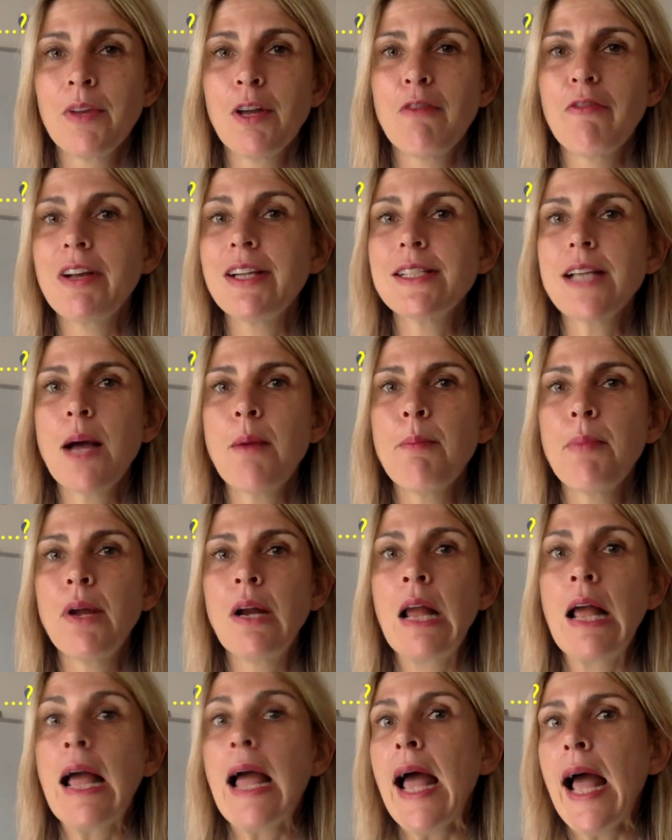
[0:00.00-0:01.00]
For example,
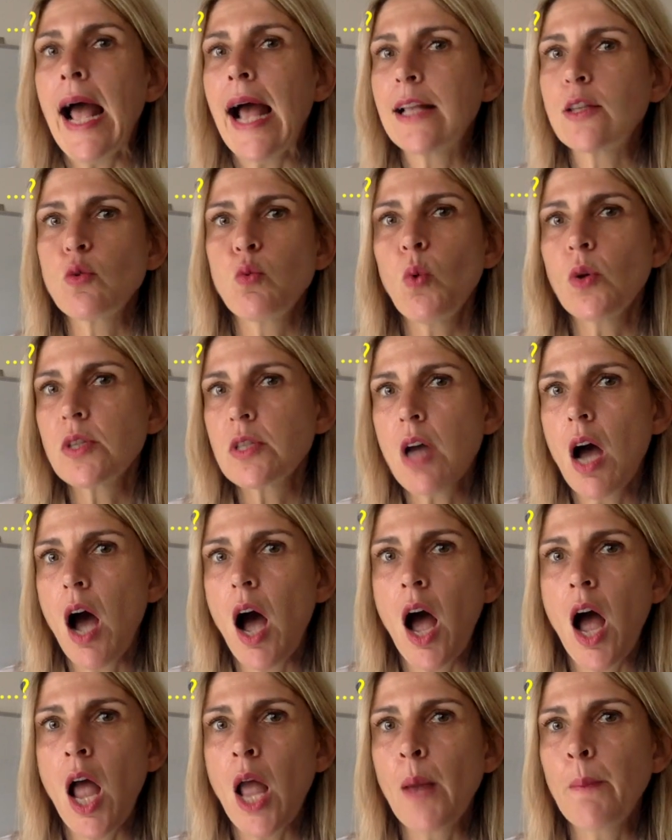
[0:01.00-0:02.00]
at what
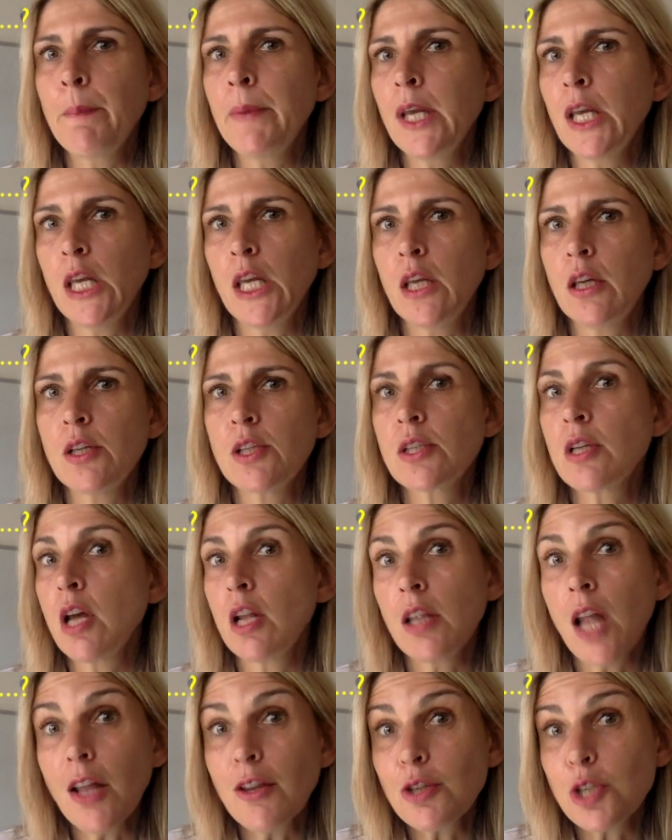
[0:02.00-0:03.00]
time is
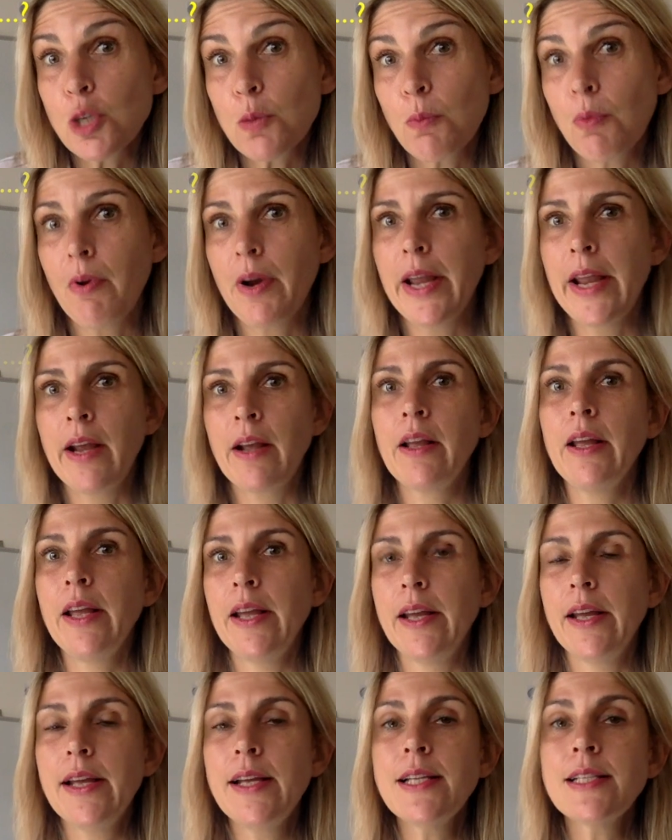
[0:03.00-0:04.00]
lunch break
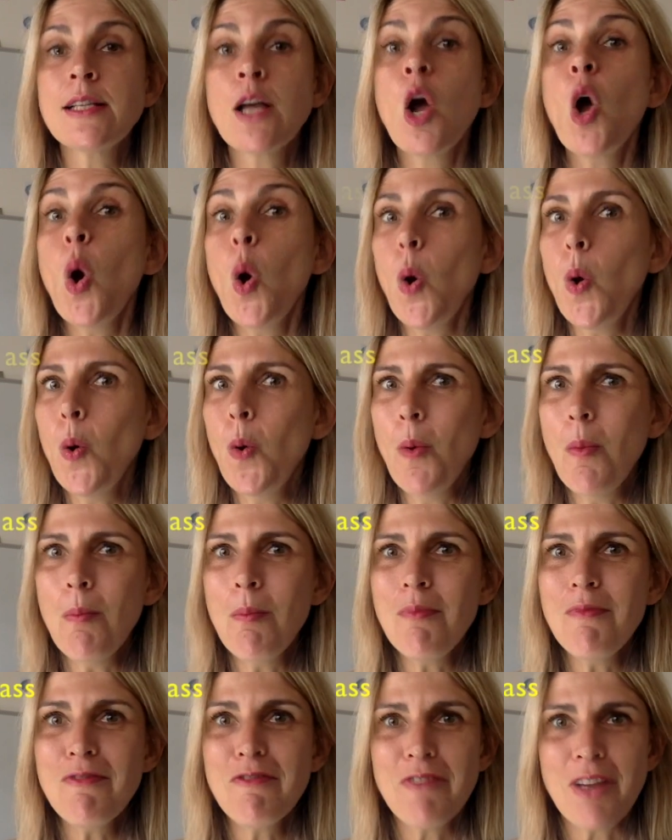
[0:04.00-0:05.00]
is
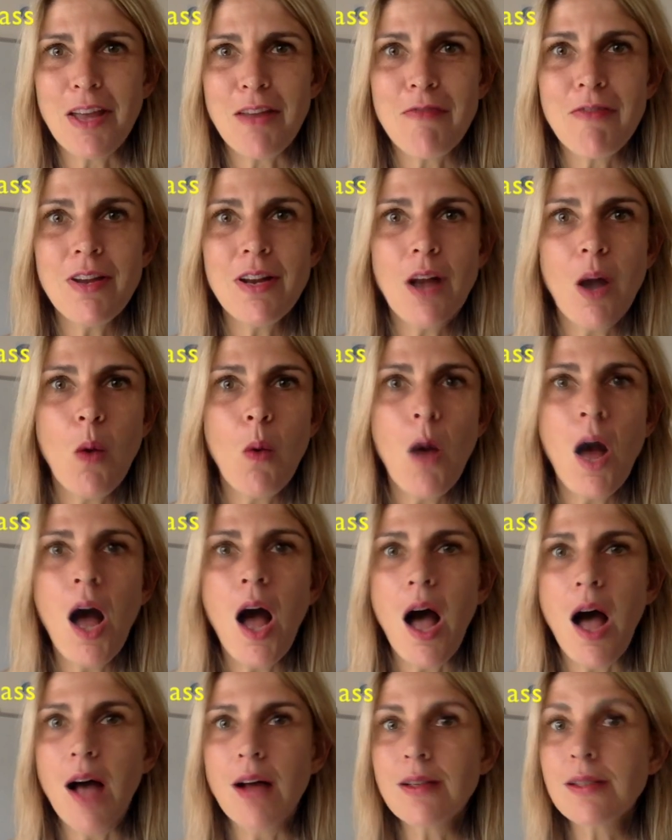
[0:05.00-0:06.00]
wieviel Uhr
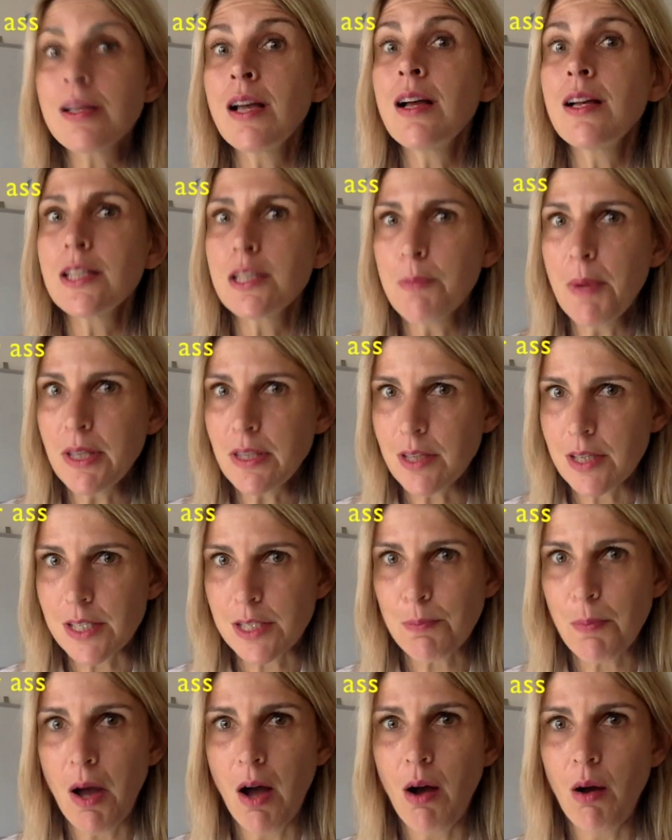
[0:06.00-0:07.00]
is
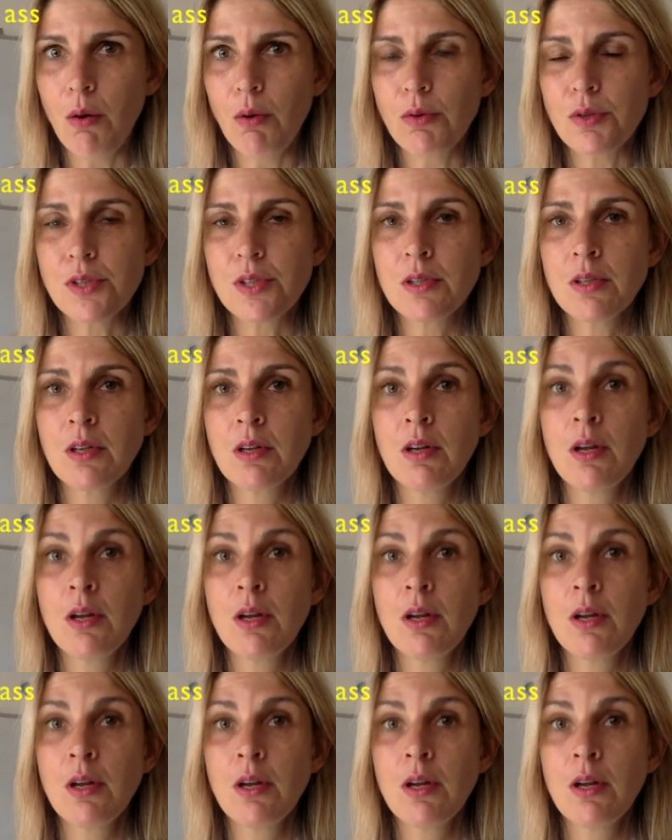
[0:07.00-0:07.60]
Mittagspause.